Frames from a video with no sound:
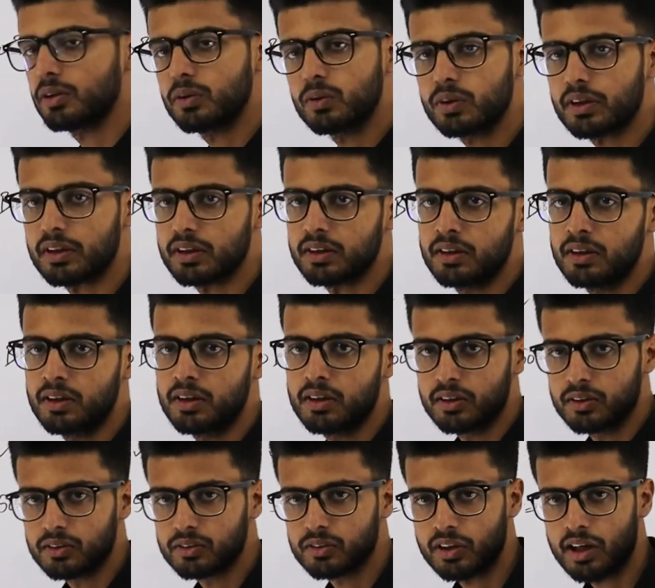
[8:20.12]
Okay.
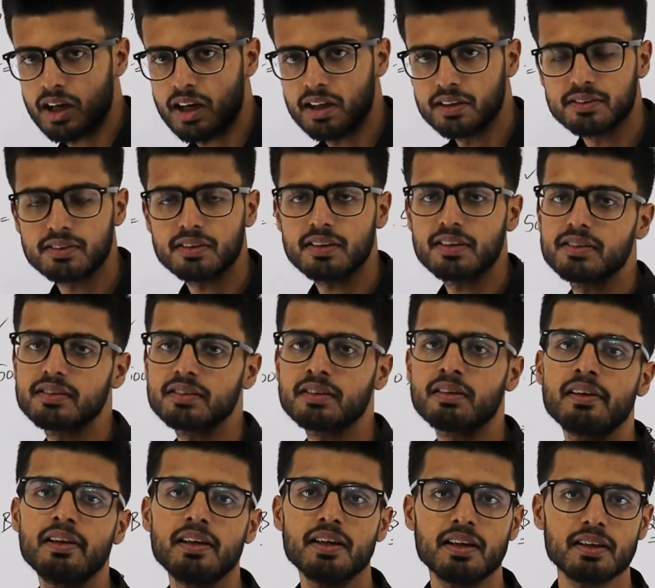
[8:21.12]
So your answer is
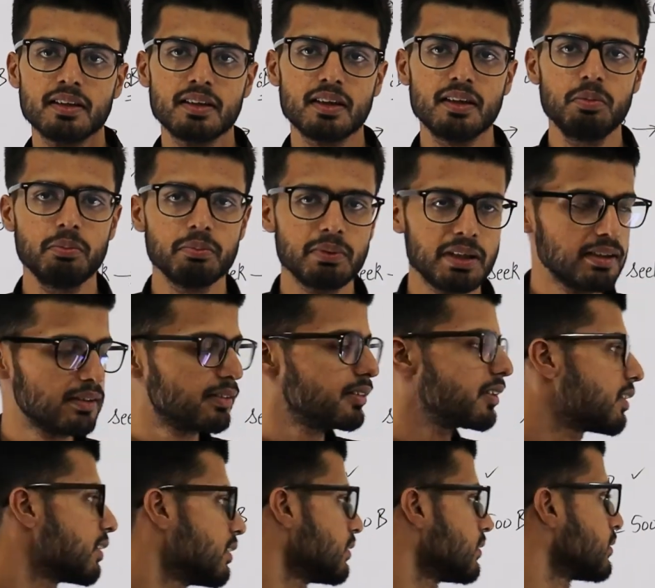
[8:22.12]
three hundred
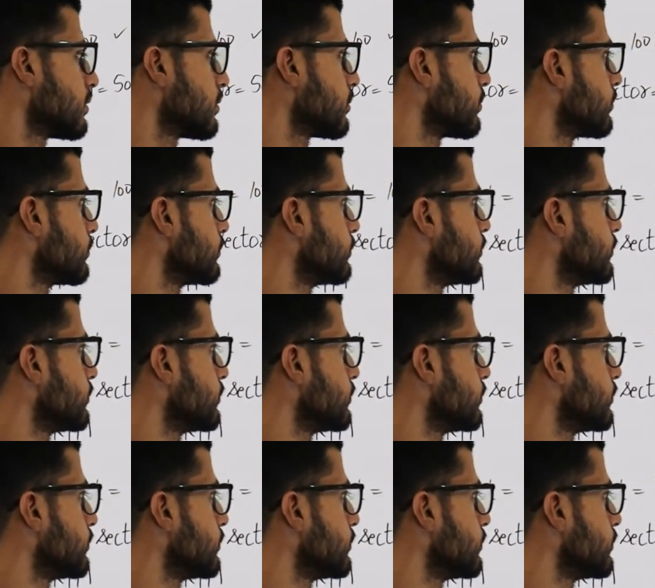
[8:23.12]
milliseconds.